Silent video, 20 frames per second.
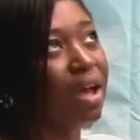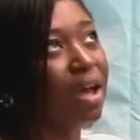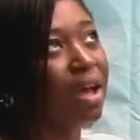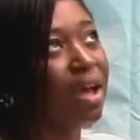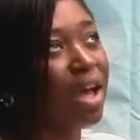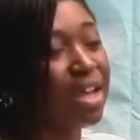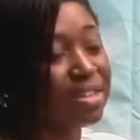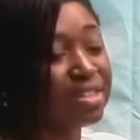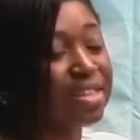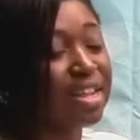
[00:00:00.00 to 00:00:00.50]

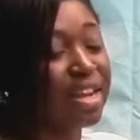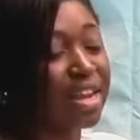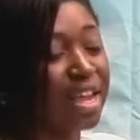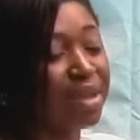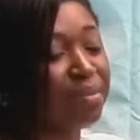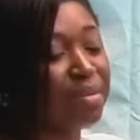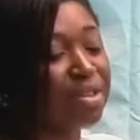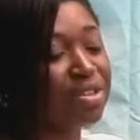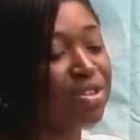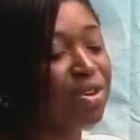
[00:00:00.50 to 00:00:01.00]
as the
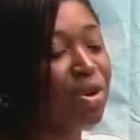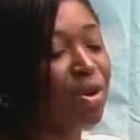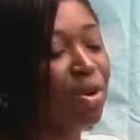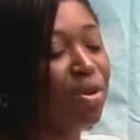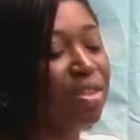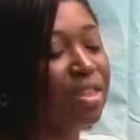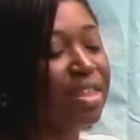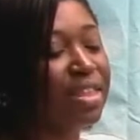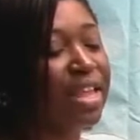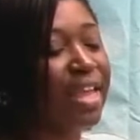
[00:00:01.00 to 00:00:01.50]
name is
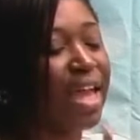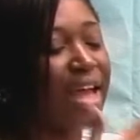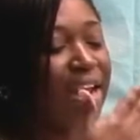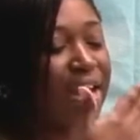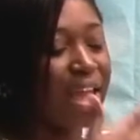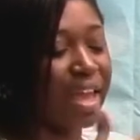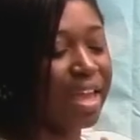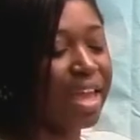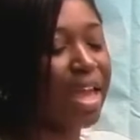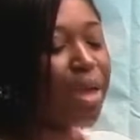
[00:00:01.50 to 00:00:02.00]
called, they are
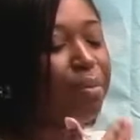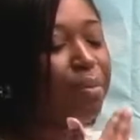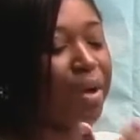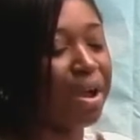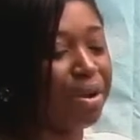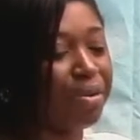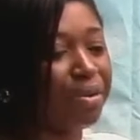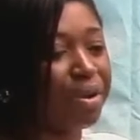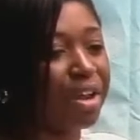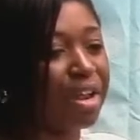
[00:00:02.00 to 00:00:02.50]
like a
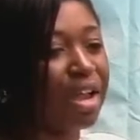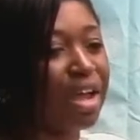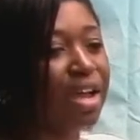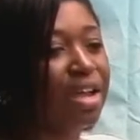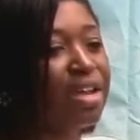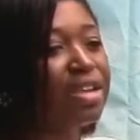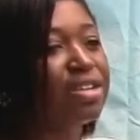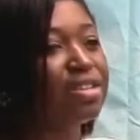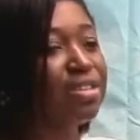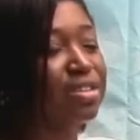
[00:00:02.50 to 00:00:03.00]
barrier.
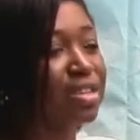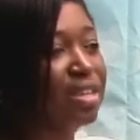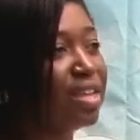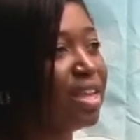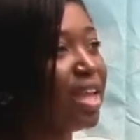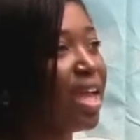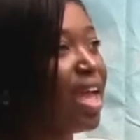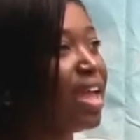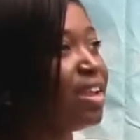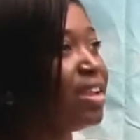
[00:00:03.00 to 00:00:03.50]

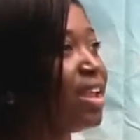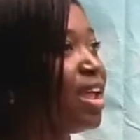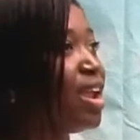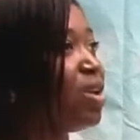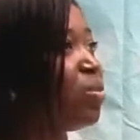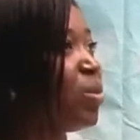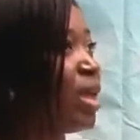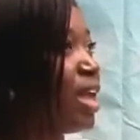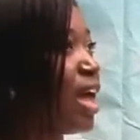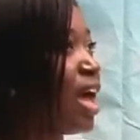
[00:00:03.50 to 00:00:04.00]
And
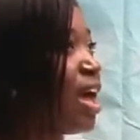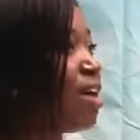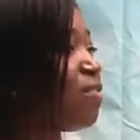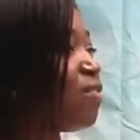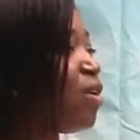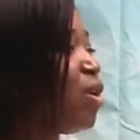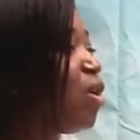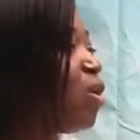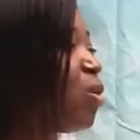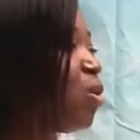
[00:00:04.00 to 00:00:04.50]
then we have
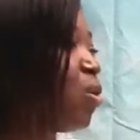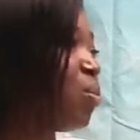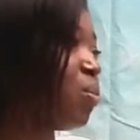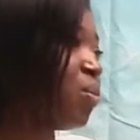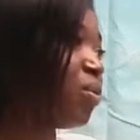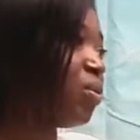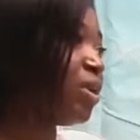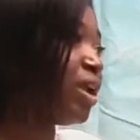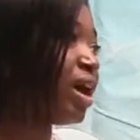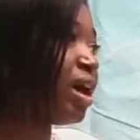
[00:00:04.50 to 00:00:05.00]

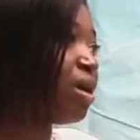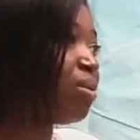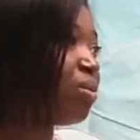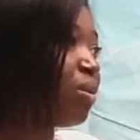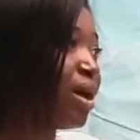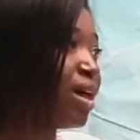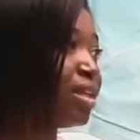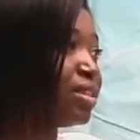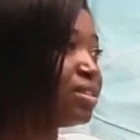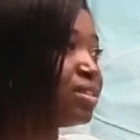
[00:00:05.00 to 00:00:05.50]
hormonal
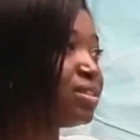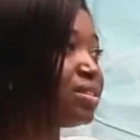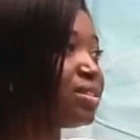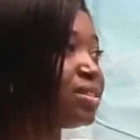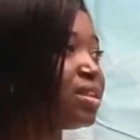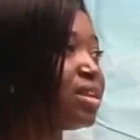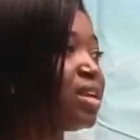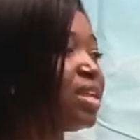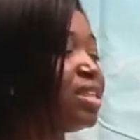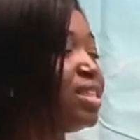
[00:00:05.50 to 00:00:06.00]
ones
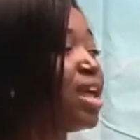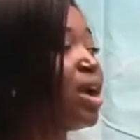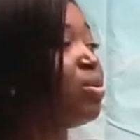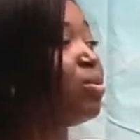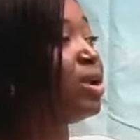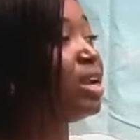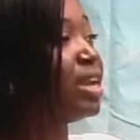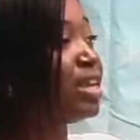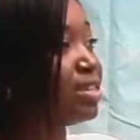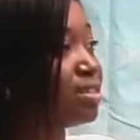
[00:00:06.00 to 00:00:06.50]
that
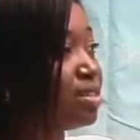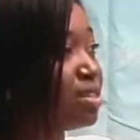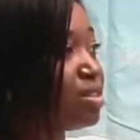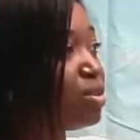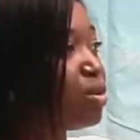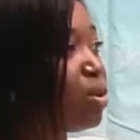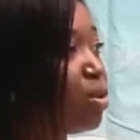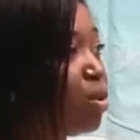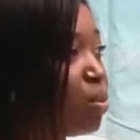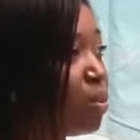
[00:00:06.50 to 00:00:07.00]
releases
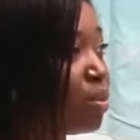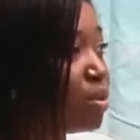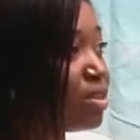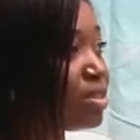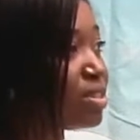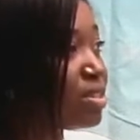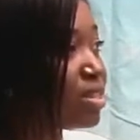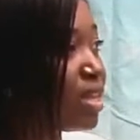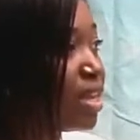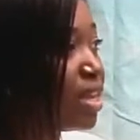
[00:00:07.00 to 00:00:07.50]

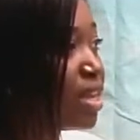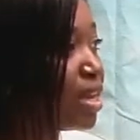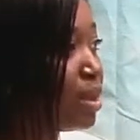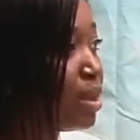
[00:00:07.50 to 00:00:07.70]
hormones in the